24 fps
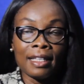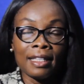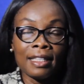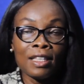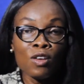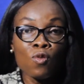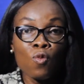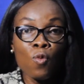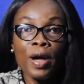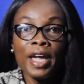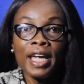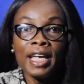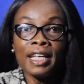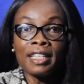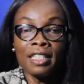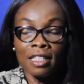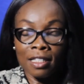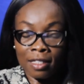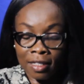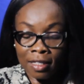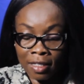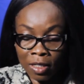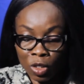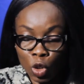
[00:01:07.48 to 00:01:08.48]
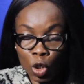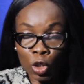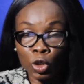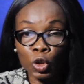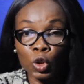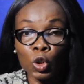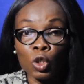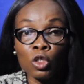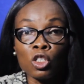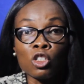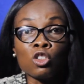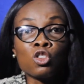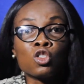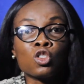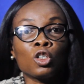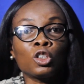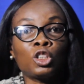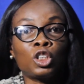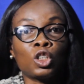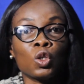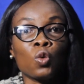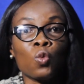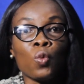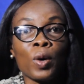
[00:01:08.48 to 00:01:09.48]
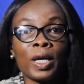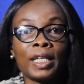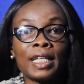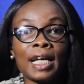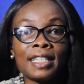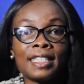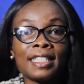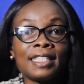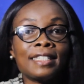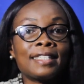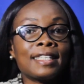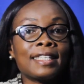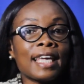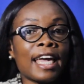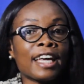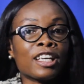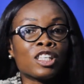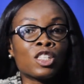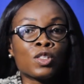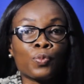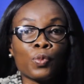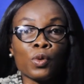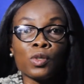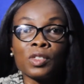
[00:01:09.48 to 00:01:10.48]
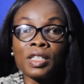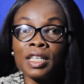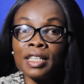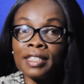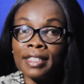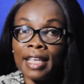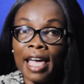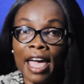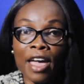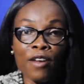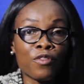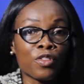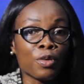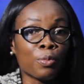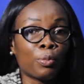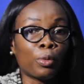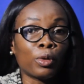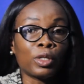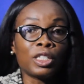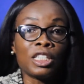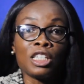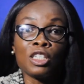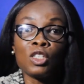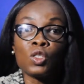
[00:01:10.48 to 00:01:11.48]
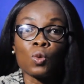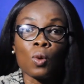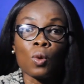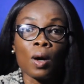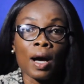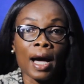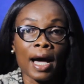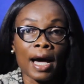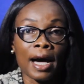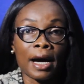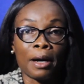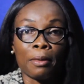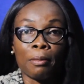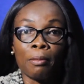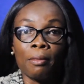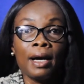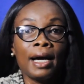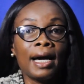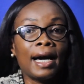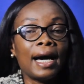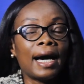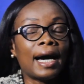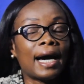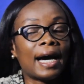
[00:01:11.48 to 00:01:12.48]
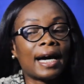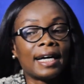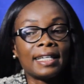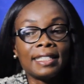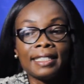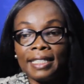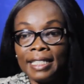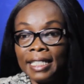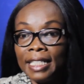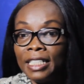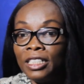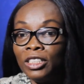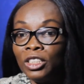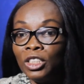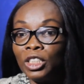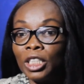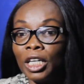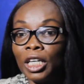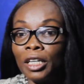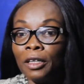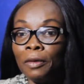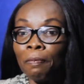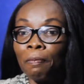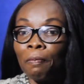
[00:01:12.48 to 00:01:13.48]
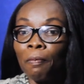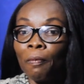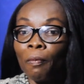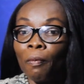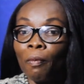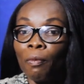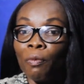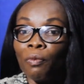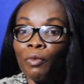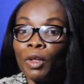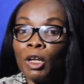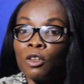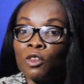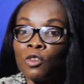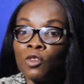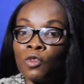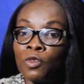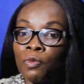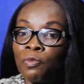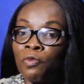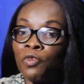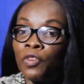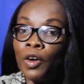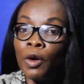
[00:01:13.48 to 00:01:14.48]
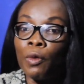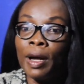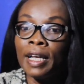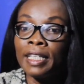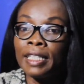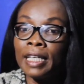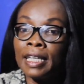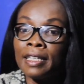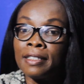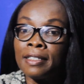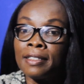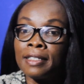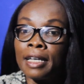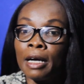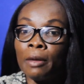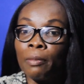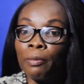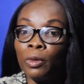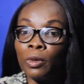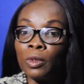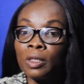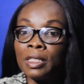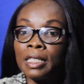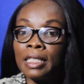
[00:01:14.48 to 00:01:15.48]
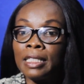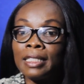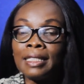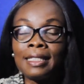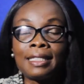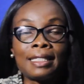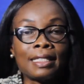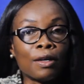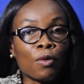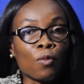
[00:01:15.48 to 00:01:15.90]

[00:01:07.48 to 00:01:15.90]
The way it is structured in such a way that it exposes everybody to harm and danger. Frequent examples is